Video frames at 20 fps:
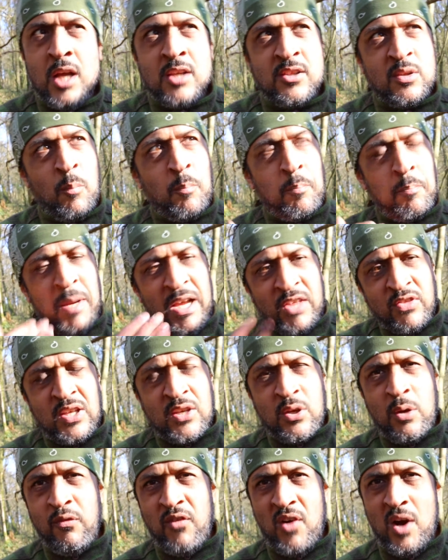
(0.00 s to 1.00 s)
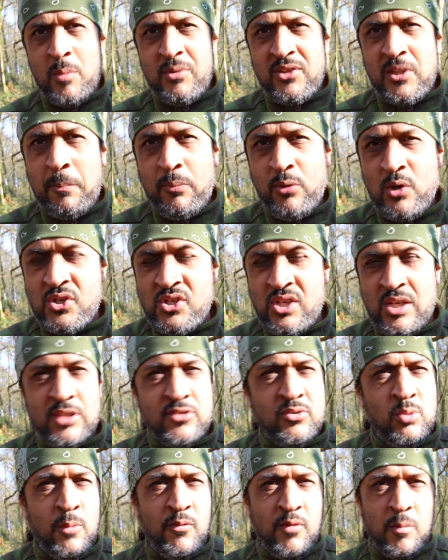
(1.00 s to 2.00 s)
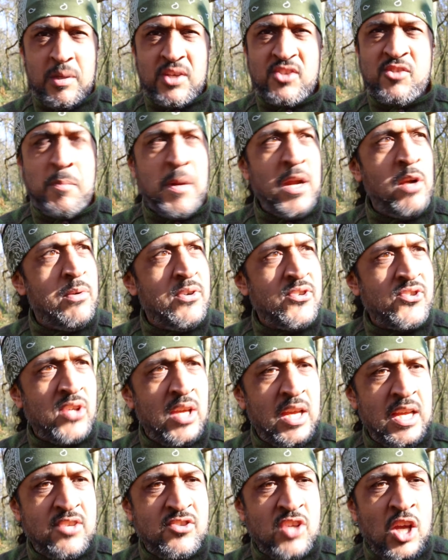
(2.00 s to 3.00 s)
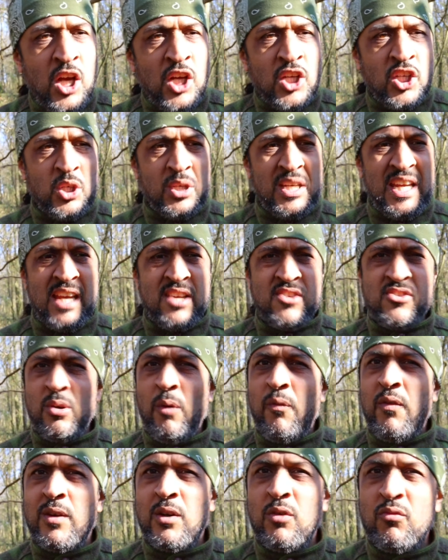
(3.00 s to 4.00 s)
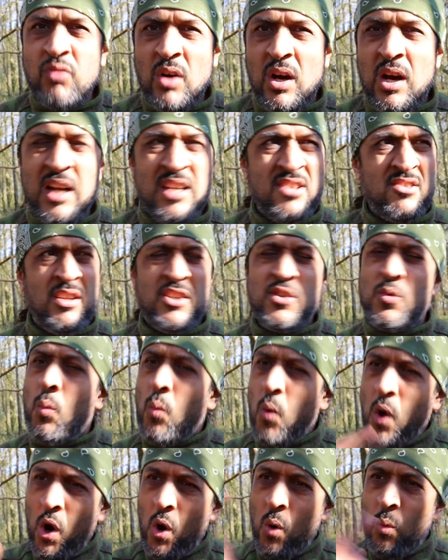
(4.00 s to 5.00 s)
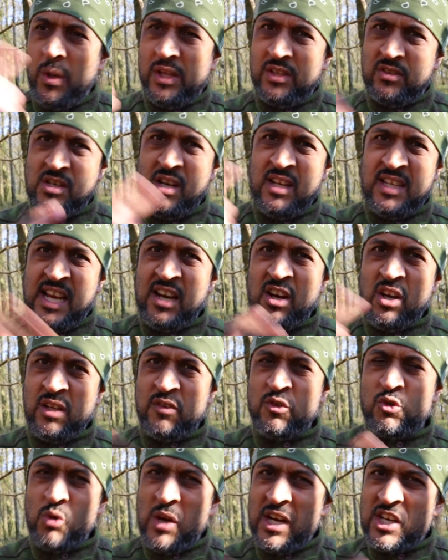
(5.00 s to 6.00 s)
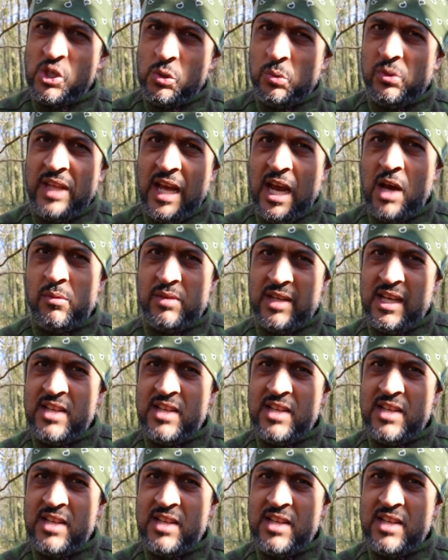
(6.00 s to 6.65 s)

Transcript: The big thing you find with depression, I talk from experience, is you get yourself in a rut and it's like a whirlwind, you know, that kind of drags you down